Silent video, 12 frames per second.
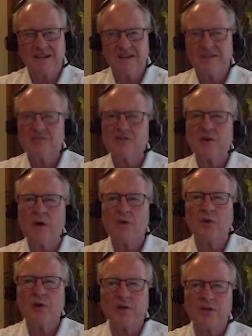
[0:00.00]
So what
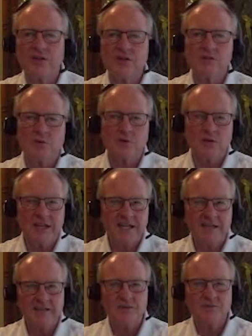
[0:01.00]
we're going to do is we're going to
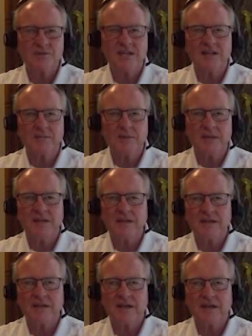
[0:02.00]
hit those LAB
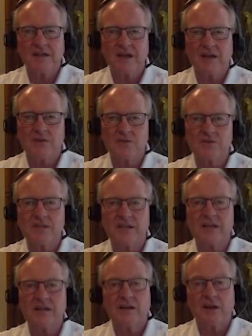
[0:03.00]
colors that
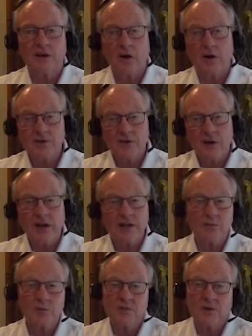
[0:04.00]
are our
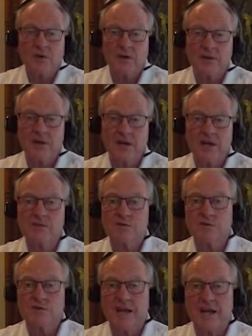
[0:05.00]
target, which are international
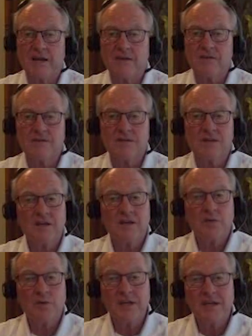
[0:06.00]
standards.
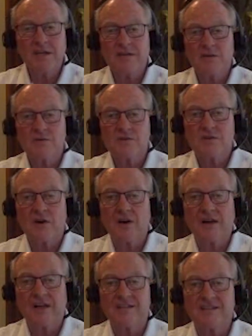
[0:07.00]
We hit those
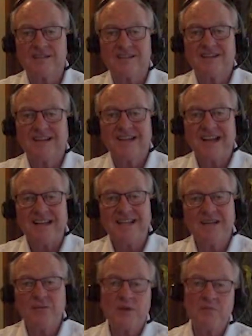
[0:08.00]
targets, and
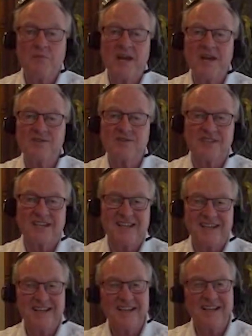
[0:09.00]
then we measure the
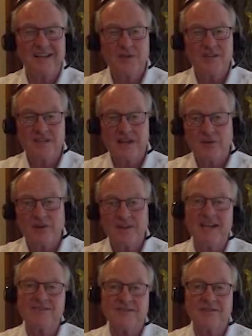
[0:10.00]
ink, and we say, well,
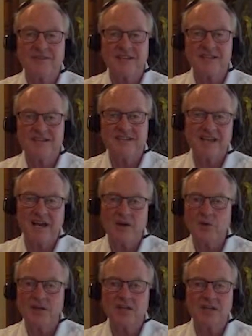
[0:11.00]
that's our density. Now
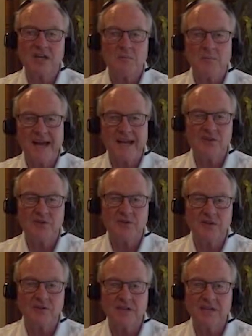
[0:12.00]
we can come back to it
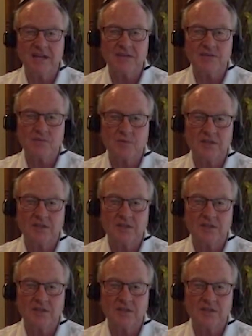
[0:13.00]
on the next run